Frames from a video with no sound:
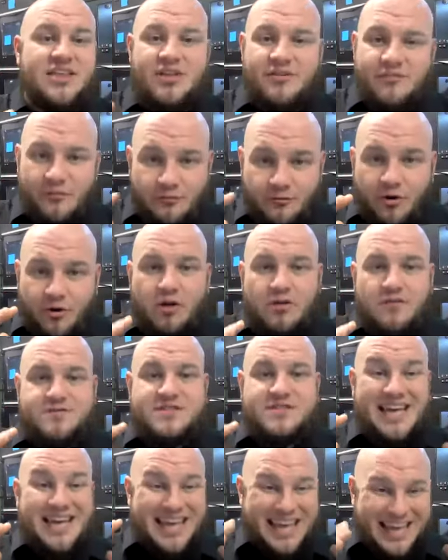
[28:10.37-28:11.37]
They've
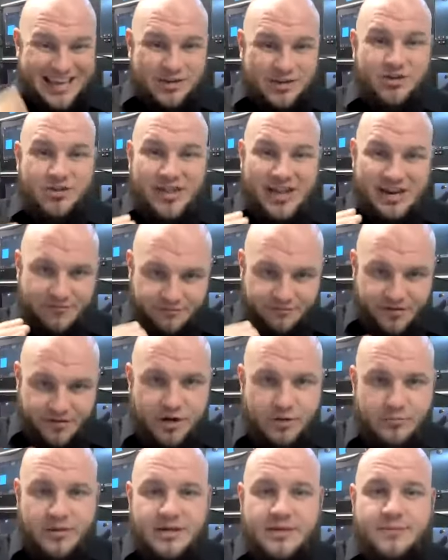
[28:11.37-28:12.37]
evolved to handle that
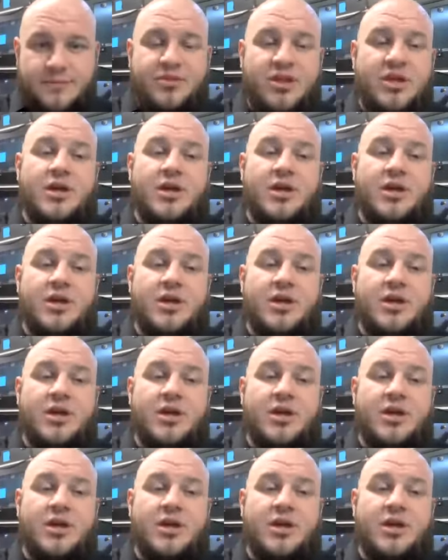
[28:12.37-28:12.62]
environment.